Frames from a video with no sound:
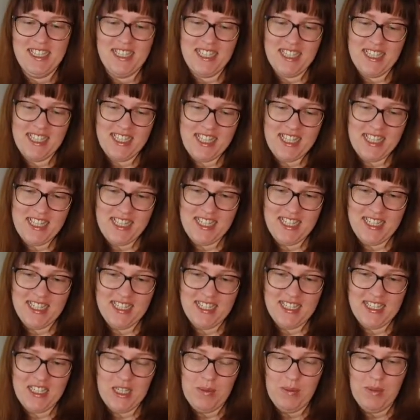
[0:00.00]
This is in
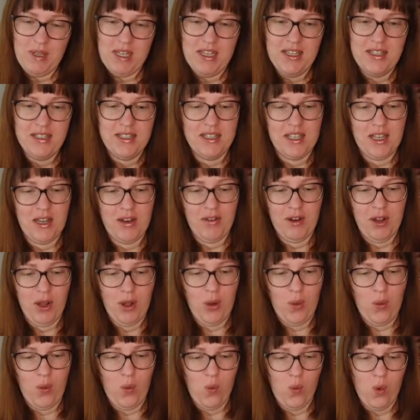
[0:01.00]

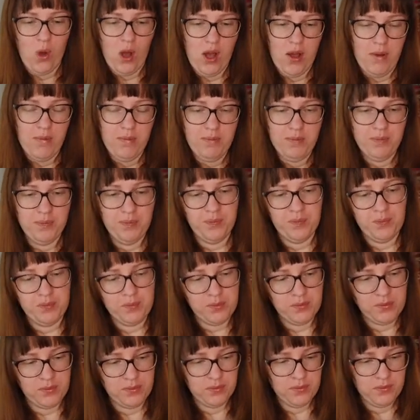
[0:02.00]
DB01.
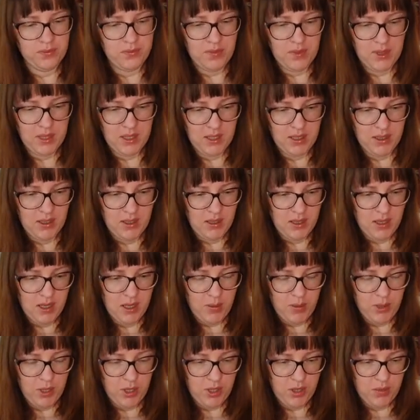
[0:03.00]

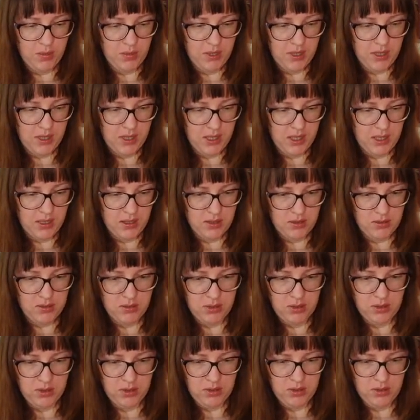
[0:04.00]
I'm hoping these are
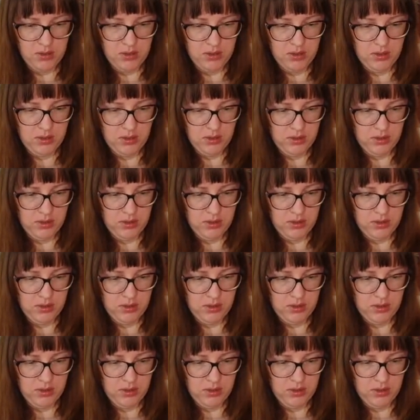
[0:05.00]
all